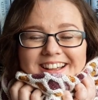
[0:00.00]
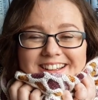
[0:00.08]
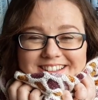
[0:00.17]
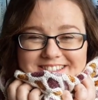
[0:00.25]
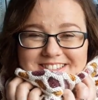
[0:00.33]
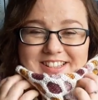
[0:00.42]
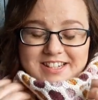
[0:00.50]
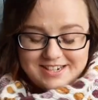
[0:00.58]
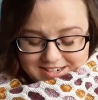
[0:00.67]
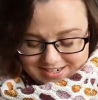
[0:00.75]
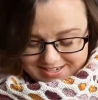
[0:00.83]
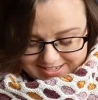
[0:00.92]
It's the
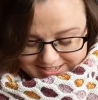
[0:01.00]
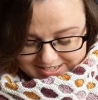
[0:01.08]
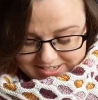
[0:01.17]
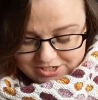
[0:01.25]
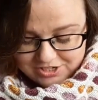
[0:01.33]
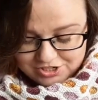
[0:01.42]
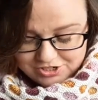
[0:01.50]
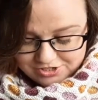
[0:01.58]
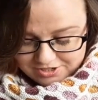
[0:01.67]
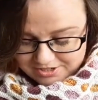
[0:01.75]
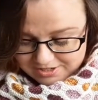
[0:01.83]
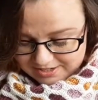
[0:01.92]
nicest
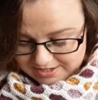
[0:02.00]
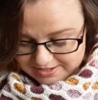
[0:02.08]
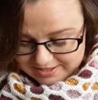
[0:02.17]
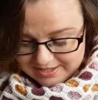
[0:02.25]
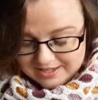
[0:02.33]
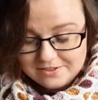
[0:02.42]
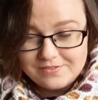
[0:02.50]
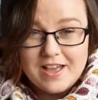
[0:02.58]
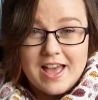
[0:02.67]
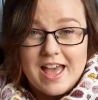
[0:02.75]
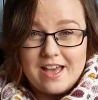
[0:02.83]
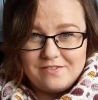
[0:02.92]
shawl I think I've
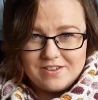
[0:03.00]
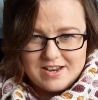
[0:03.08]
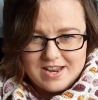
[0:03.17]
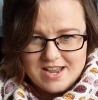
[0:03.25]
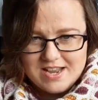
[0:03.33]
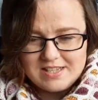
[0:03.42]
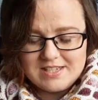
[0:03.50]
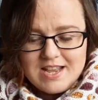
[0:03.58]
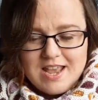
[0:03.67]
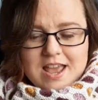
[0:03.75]
ever knit.